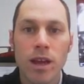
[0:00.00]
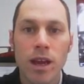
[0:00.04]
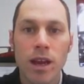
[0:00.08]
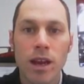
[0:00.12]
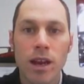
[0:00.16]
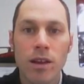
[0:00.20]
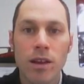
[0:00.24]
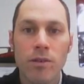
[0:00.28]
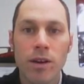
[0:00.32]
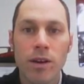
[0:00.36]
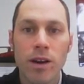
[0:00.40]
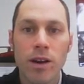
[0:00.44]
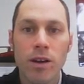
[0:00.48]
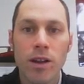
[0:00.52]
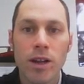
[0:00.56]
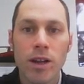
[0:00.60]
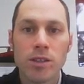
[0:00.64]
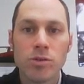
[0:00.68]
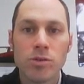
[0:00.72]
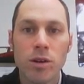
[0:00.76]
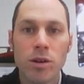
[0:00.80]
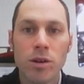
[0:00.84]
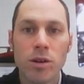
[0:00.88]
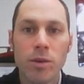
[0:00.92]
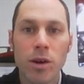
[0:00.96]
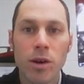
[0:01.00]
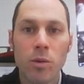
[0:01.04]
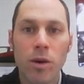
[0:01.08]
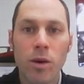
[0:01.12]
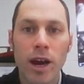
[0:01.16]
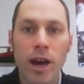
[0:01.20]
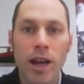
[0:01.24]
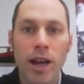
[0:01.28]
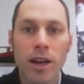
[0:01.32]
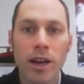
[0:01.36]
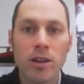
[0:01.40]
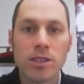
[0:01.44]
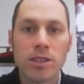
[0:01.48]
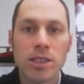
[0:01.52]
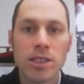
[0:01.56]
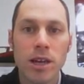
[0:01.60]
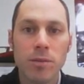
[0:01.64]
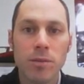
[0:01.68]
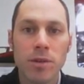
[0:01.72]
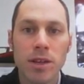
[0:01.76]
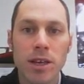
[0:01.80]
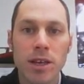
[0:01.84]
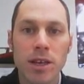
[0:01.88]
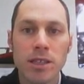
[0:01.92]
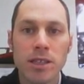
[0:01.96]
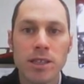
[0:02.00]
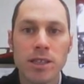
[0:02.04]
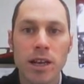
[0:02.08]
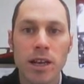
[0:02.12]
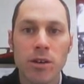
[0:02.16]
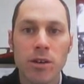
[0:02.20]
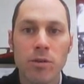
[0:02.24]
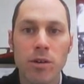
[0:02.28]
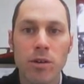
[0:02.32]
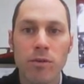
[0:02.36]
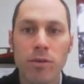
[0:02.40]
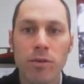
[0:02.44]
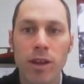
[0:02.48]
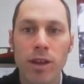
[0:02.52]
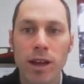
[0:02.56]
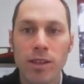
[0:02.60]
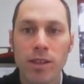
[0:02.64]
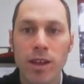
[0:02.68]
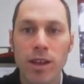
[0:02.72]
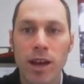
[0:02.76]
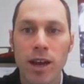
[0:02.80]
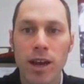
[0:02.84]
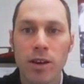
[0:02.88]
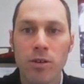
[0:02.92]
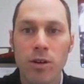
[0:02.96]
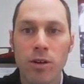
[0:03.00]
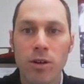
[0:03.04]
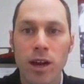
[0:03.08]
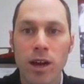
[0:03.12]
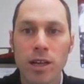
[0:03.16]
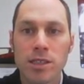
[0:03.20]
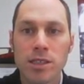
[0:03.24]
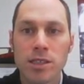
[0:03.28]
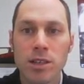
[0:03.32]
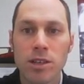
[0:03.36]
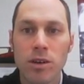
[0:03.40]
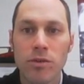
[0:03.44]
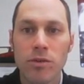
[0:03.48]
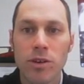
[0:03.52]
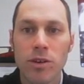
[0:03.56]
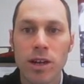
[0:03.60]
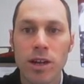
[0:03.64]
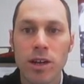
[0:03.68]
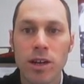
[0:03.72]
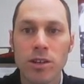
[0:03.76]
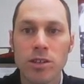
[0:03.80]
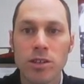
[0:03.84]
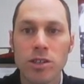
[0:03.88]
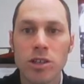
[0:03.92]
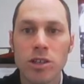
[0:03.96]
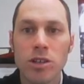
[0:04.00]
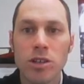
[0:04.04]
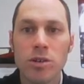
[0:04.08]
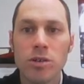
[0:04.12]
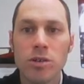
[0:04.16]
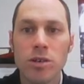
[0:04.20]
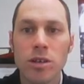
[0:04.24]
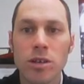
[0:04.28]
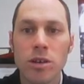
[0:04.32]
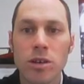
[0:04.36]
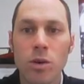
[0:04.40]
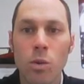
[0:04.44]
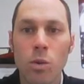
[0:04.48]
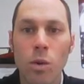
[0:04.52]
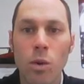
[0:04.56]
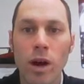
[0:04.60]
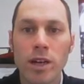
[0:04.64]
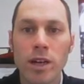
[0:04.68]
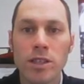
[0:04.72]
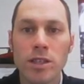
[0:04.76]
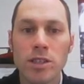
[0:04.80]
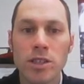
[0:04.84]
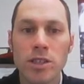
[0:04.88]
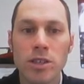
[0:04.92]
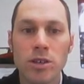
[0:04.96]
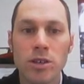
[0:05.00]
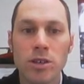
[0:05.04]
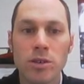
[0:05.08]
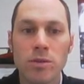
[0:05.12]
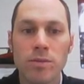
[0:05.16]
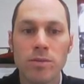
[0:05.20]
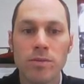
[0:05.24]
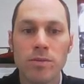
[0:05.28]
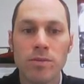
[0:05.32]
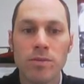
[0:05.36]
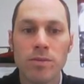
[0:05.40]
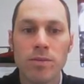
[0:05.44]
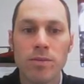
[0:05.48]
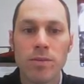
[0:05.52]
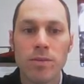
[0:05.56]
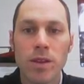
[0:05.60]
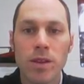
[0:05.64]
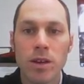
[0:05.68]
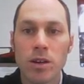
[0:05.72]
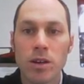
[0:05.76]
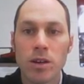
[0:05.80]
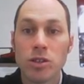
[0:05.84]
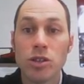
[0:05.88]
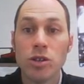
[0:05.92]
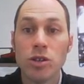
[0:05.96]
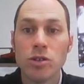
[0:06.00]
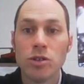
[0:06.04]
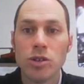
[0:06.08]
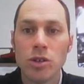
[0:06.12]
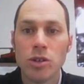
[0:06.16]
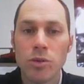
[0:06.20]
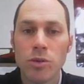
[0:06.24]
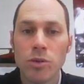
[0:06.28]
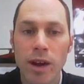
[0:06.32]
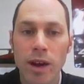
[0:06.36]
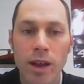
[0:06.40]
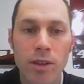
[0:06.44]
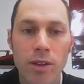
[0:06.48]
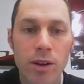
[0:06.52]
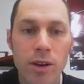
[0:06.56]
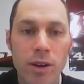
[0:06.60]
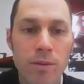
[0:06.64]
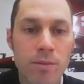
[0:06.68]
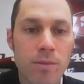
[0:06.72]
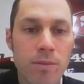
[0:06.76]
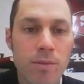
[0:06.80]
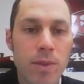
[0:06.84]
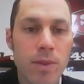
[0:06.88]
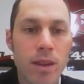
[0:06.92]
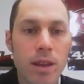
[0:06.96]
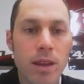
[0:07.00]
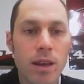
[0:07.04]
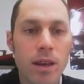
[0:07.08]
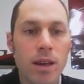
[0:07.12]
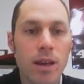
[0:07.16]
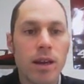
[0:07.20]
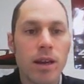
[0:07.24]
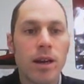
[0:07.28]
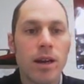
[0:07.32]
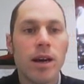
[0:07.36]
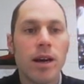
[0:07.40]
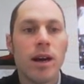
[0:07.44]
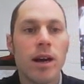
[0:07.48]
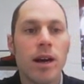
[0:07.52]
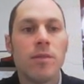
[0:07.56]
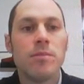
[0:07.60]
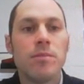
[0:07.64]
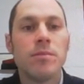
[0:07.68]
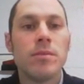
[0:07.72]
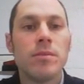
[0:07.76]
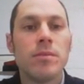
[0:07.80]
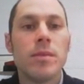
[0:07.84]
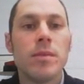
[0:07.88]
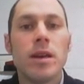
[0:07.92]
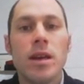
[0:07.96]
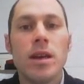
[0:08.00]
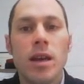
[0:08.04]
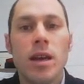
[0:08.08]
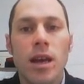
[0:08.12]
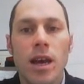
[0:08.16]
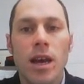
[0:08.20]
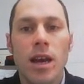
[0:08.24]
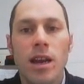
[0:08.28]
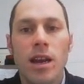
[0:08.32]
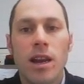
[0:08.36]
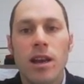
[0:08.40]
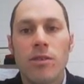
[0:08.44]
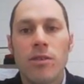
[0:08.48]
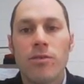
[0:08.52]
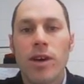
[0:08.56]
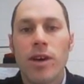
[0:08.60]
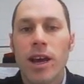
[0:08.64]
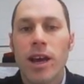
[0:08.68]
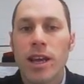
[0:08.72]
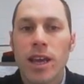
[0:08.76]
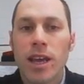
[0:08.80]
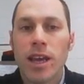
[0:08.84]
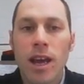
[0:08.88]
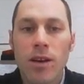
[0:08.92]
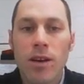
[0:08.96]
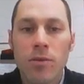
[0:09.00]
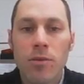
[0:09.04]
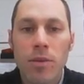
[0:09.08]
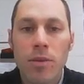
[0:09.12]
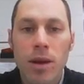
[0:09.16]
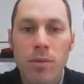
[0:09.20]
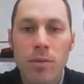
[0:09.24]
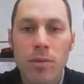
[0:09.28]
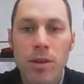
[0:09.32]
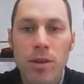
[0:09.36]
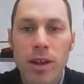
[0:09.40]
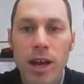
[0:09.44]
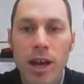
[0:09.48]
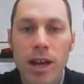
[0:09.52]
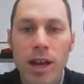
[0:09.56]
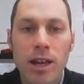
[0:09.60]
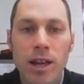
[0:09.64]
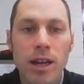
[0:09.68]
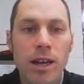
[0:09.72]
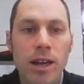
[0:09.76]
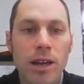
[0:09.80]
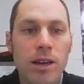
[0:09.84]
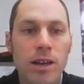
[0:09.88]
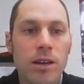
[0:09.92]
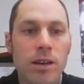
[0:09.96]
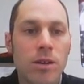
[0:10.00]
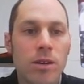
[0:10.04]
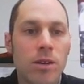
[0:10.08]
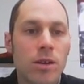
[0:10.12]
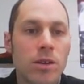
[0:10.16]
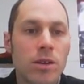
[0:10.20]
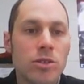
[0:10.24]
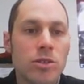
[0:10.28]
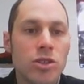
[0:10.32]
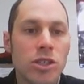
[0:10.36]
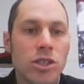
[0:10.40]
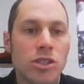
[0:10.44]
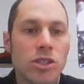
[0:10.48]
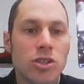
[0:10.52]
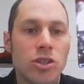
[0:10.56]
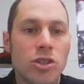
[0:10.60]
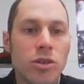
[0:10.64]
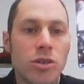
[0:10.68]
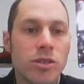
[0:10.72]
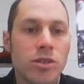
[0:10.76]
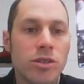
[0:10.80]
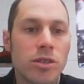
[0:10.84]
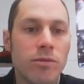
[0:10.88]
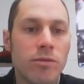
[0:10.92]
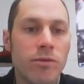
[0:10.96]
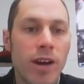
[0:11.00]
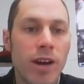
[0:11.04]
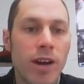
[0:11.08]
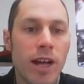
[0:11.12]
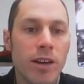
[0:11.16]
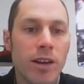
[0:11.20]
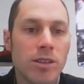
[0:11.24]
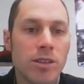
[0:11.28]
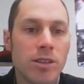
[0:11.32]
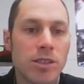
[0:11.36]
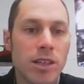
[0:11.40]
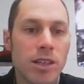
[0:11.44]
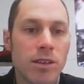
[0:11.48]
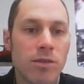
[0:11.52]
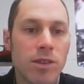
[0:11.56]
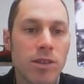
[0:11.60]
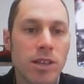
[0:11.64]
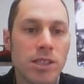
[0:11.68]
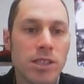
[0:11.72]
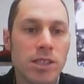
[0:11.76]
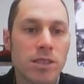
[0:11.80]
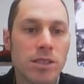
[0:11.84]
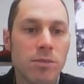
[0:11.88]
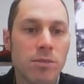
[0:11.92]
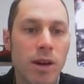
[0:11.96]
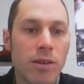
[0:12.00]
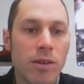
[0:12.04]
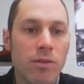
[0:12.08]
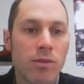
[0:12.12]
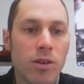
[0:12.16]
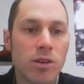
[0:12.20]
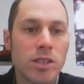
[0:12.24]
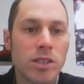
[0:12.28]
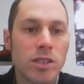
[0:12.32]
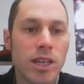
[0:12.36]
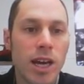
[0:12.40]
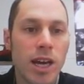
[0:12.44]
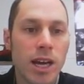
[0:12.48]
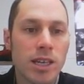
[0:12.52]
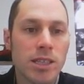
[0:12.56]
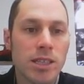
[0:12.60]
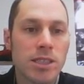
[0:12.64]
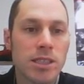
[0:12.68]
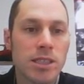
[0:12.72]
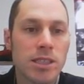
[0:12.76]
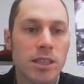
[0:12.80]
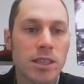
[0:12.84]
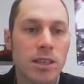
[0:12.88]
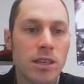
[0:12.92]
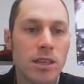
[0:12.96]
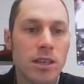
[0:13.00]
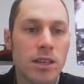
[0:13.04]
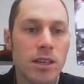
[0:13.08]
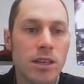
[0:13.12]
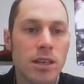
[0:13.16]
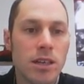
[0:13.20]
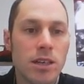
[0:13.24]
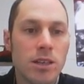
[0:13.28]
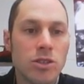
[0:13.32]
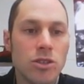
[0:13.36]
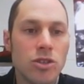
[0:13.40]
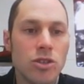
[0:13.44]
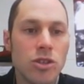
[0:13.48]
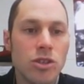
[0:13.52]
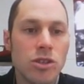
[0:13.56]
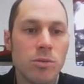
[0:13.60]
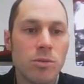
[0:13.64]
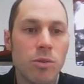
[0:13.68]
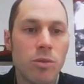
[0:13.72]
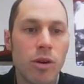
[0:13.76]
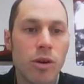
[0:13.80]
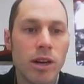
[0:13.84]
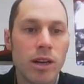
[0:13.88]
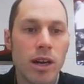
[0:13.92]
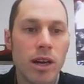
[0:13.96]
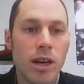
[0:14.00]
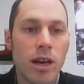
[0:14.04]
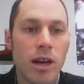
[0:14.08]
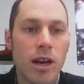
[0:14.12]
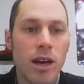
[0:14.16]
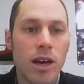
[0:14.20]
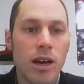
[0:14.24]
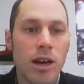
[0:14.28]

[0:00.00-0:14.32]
And if I know that's where my y-intercept is, I can reflect that across over here to 1, 2, or 2, 2 rather. Um, and if I can't remember that, just choose some values. If this is my vertex, choose a point